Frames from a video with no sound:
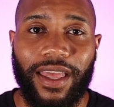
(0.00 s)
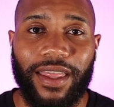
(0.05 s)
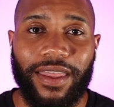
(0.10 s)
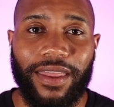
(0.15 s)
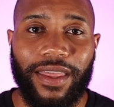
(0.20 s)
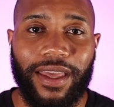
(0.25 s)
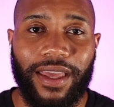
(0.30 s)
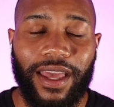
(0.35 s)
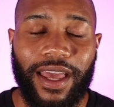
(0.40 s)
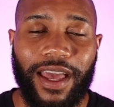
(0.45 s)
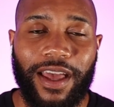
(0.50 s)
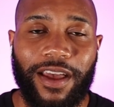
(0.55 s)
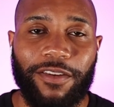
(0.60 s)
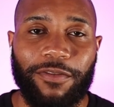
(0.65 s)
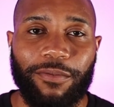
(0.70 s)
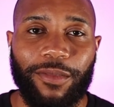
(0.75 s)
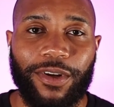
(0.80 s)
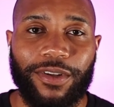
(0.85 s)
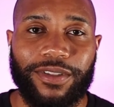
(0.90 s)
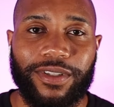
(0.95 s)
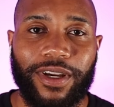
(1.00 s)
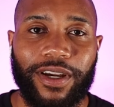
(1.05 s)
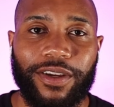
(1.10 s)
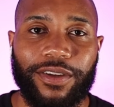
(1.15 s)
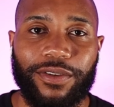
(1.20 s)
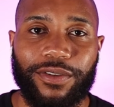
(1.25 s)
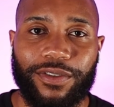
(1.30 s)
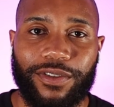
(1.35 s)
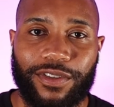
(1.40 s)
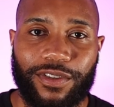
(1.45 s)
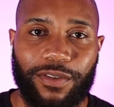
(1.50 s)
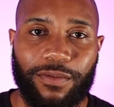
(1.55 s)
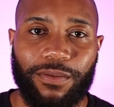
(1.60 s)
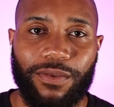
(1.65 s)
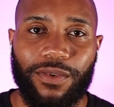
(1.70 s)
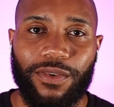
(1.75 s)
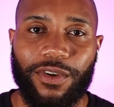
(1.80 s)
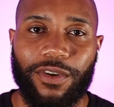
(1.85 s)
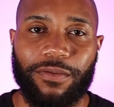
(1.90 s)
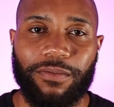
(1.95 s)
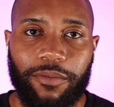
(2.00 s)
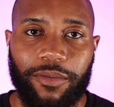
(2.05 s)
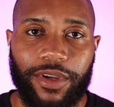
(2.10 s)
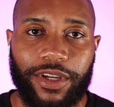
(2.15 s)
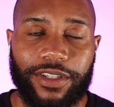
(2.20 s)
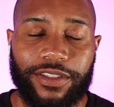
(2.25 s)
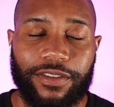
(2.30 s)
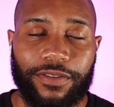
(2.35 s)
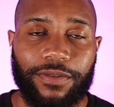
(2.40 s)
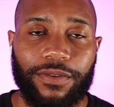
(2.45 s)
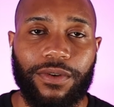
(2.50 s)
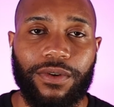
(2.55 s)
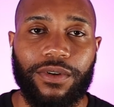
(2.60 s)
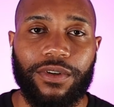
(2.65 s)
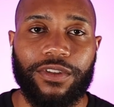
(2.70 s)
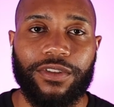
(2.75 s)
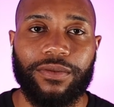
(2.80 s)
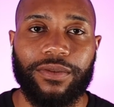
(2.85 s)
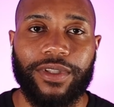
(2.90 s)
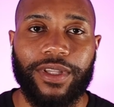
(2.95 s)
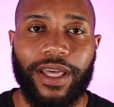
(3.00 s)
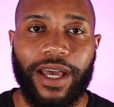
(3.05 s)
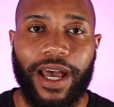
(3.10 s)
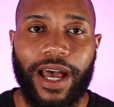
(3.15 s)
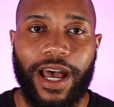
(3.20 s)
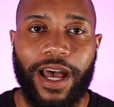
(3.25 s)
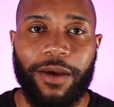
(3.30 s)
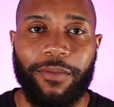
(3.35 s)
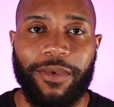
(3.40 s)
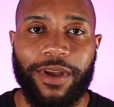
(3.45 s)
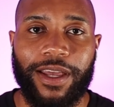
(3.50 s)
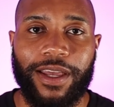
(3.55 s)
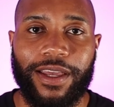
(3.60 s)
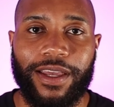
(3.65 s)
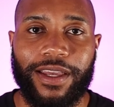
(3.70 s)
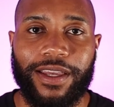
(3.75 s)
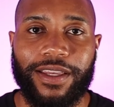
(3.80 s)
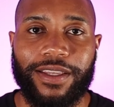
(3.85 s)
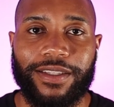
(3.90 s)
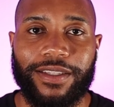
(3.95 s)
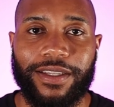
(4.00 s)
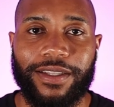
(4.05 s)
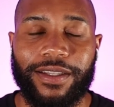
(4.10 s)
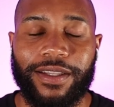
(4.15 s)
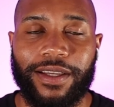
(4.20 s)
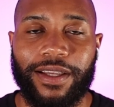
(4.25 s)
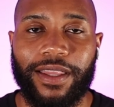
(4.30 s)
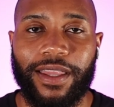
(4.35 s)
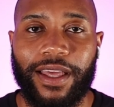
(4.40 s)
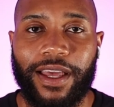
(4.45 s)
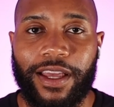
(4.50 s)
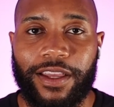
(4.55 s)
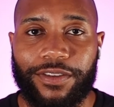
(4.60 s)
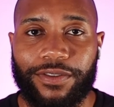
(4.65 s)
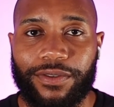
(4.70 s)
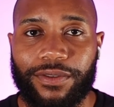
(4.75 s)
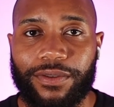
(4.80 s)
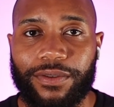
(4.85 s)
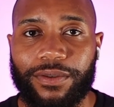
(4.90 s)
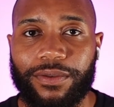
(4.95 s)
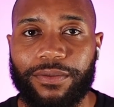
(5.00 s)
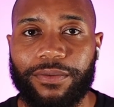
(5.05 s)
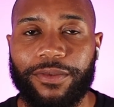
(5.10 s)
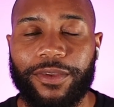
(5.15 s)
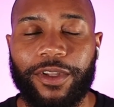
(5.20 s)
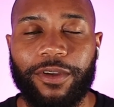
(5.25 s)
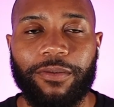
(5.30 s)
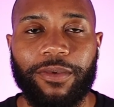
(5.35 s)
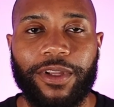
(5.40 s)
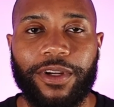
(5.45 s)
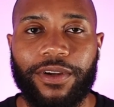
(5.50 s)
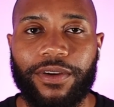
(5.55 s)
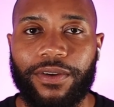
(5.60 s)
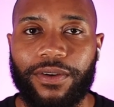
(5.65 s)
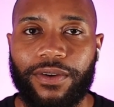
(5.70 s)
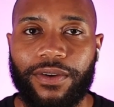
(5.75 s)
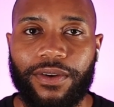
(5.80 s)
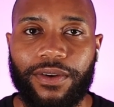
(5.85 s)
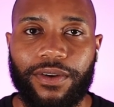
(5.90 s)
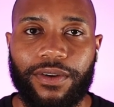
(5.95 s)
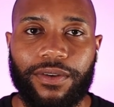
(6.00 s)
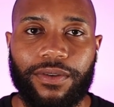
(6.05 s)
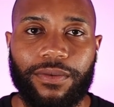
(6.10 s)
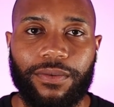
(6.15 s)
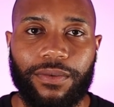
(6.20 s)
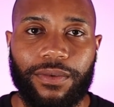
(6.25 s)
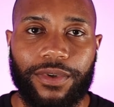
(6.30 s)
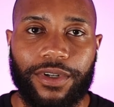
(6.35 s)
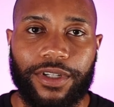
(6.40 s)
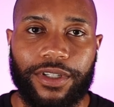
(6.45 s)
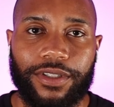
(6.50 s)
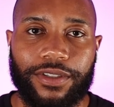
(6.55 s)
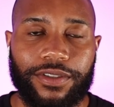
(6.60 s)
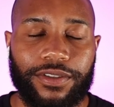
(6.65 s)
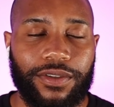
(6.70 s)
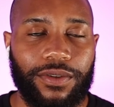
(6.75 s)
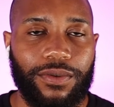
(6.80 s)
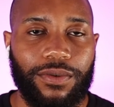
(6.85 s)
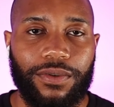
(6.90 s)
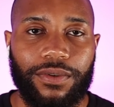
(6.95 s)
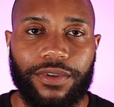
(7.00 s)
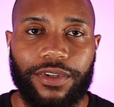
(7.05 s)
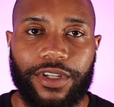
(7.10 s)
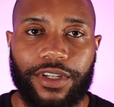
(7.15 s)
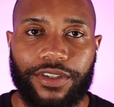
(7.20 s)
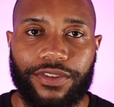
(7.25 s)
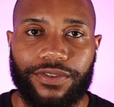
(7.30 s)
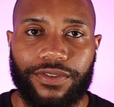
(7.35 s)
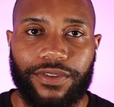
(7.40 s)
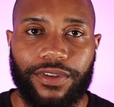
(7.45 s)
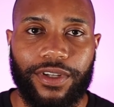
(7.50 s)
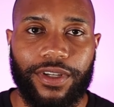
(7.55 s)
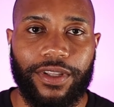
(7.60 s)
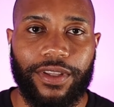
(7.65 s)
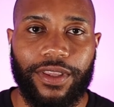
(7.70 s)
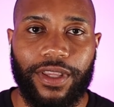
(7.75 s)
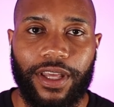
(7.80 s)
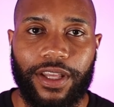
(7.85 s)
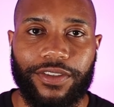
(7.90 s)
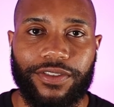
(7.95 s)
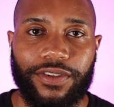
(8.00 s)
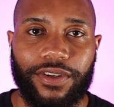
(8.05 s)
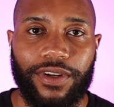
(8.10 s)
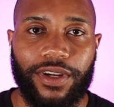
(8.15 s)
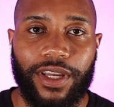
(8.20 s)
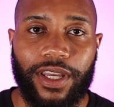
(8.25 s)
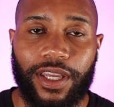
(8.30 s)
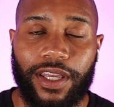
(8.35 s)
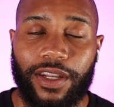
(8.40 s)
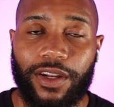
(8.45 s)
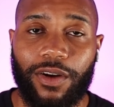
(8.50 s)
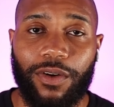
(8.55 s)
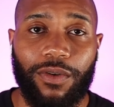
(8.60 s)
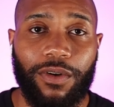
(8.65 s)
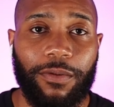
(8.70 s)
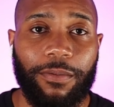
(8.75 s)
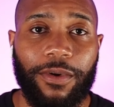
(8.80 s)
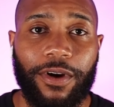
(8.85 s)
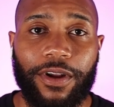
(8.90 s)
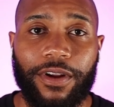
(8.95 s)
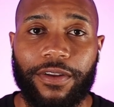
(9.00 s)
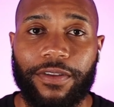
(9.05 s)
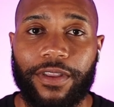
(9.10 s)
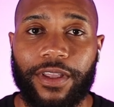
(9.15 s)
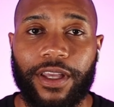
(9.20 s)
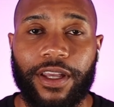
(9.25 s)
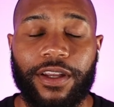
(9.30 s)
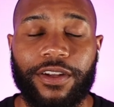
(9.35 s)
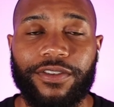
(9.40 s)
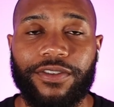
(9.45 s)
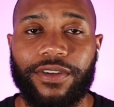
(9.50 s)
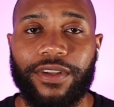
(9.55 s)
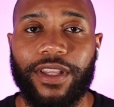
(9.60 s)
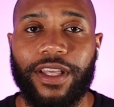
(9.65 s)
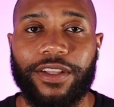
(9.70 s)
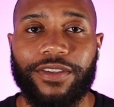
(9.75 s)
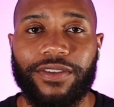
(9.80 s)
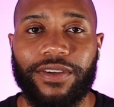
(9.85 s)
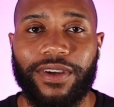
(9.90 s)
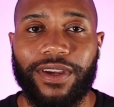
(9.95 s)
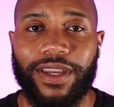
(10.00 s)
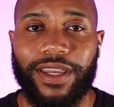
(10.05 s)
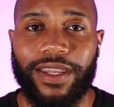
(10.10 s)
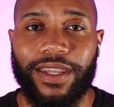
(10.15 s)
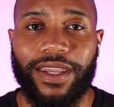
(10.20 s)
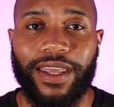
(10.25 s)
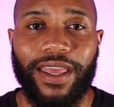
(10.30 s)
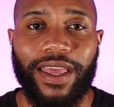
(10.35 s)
they have multi-user support because of course with the iPads in the classroom, depending on what school district that you're in or what part of the country that you're in,